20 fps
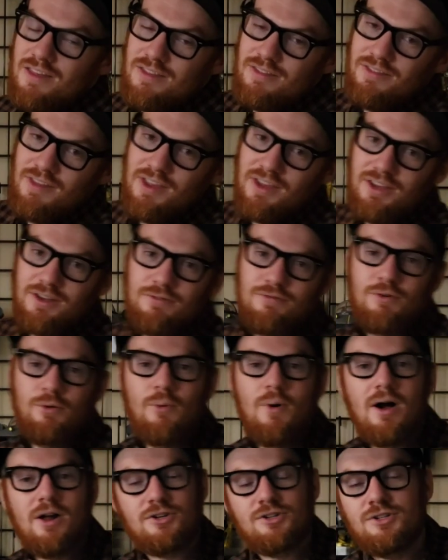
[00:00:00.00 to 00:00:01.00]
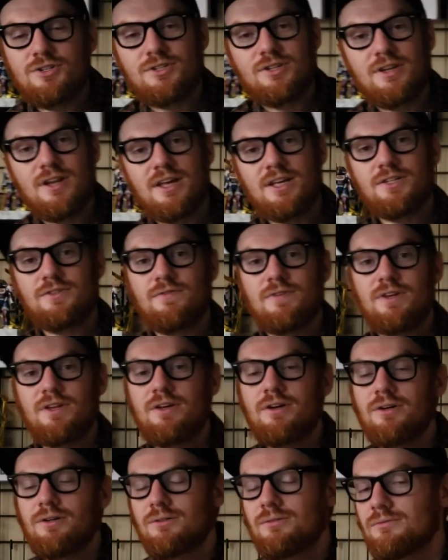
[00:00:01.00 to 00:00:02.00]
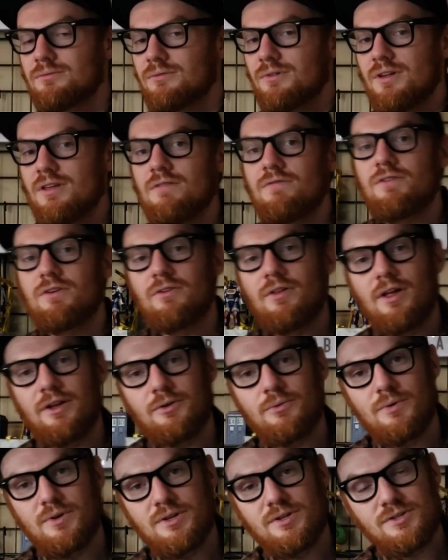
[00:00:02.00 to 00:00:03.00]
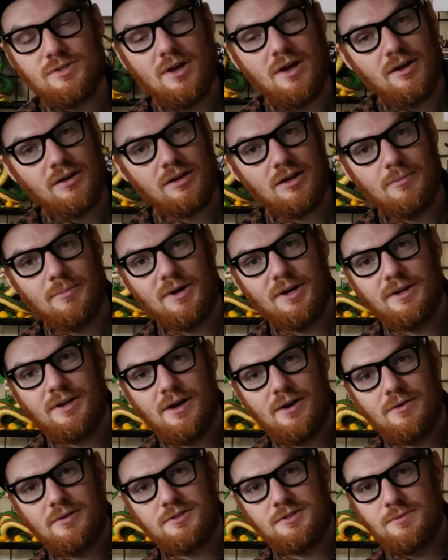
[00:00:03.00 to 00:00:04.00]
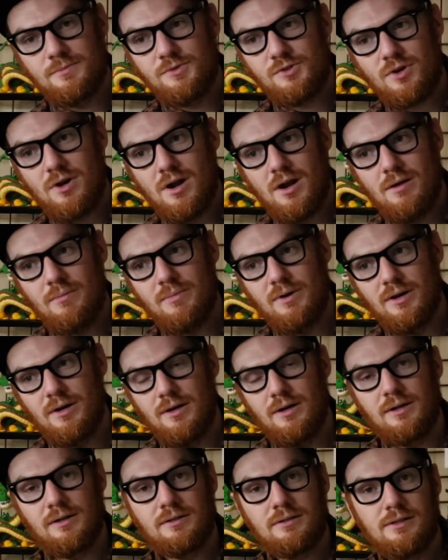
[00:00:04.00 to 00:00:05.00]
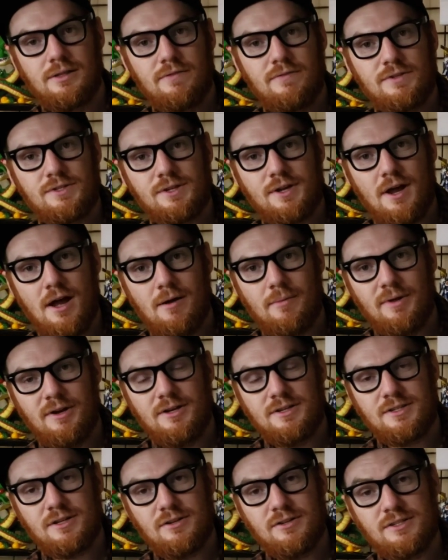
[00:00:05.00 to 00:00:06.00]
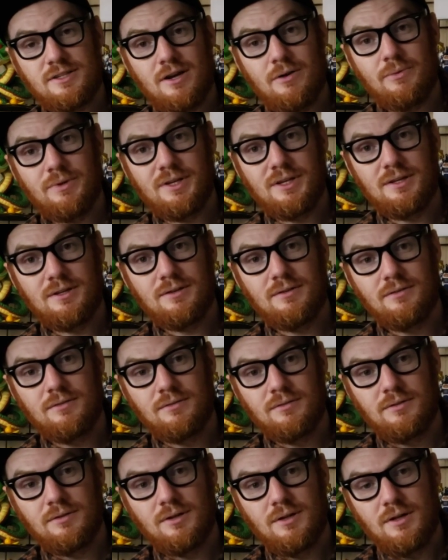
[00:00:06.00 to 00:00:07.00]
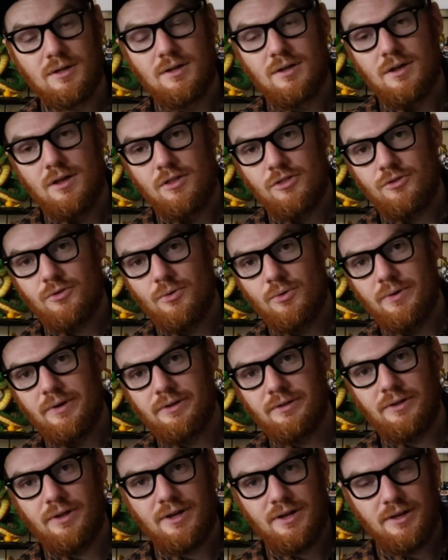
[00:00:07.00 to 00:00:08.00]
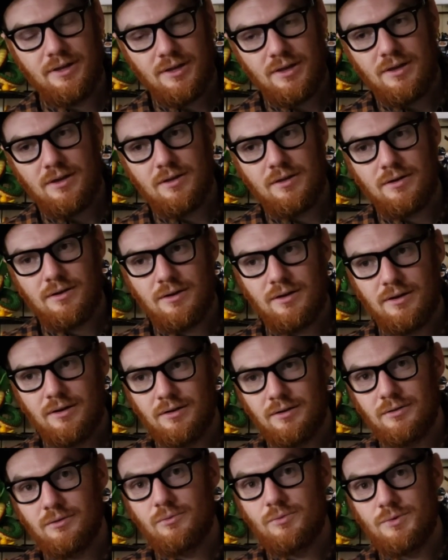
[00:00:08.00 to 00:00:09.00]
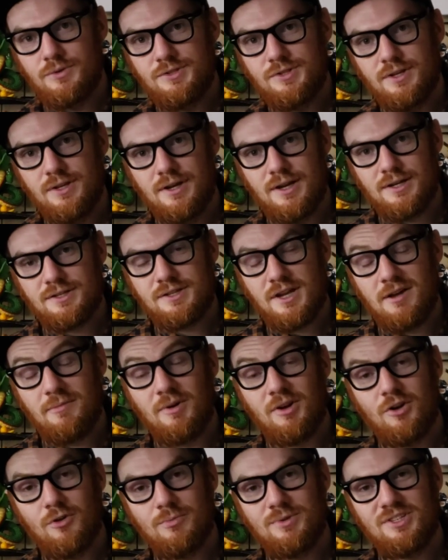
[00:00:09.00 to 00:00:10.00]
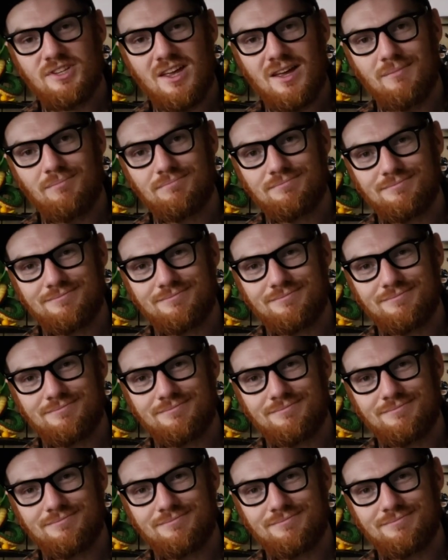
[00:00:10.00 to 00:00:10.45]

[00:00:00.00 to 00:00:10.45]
Thank you for watching today's video. If you liked what you saw, come on down and subscribe. Leave us a comment and tell us how we did. Throw in a like, and we'll see you next time on Obie'z Lab.